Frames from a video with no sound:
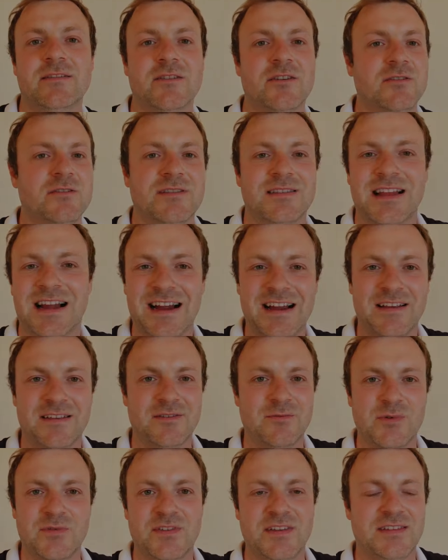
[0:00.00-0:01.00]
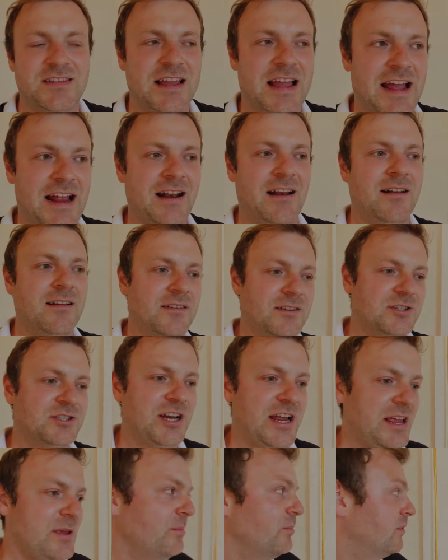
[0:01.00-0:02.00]
not nice with this L
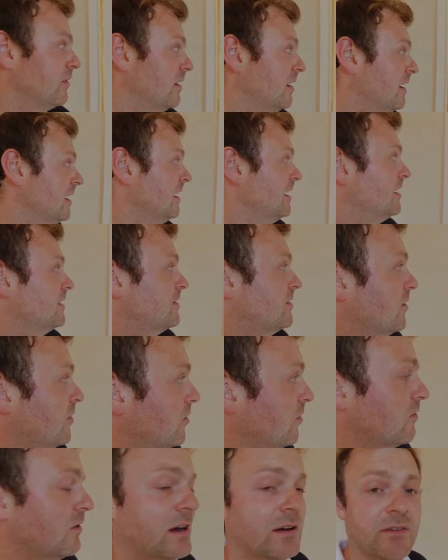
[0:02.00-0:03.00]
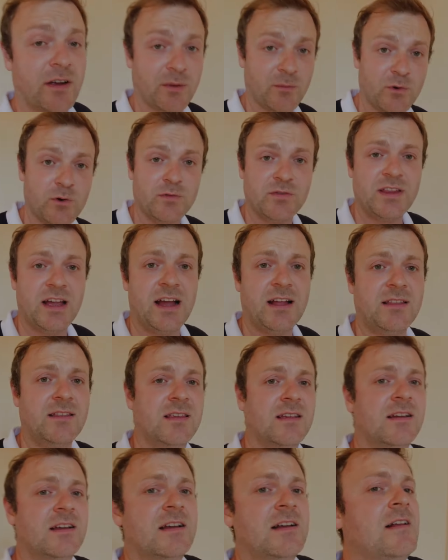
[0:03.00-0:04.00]
shape. So I've removed that.
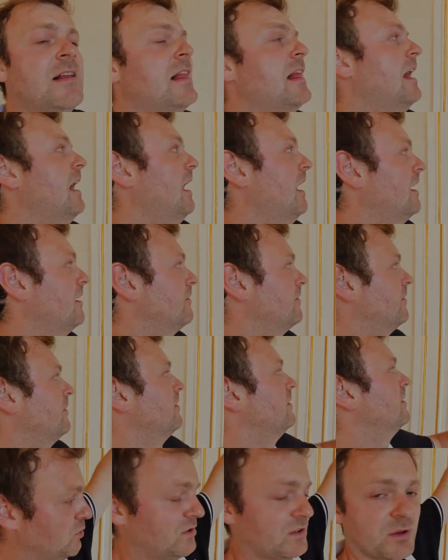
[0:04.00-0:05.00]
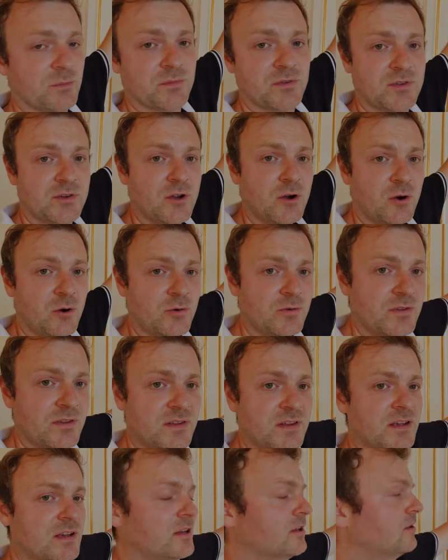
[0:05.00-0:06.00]
I've put some stones